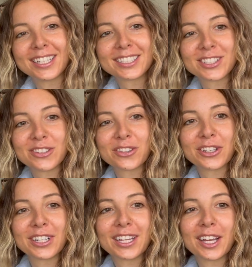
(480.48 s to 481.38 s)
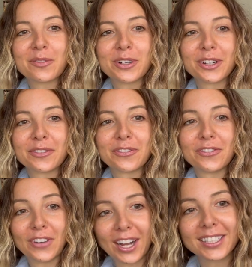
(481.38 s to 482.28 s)
It's 2:30 and we're
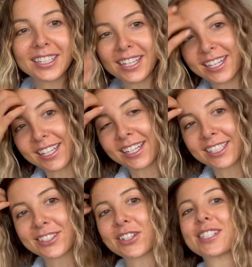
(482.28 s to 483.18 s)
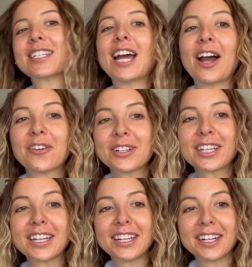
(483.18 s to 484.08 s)
finally eating. It took us an hour to
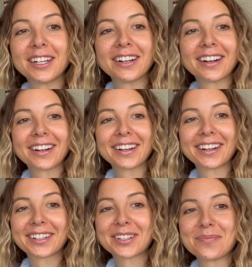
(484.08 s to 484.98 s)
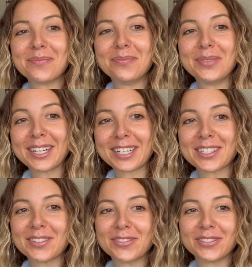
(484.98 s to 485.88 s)
get here because
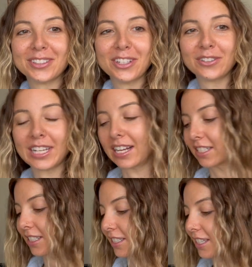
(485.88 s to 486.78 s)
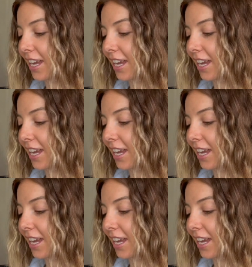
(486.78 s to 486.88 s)
of no taxis.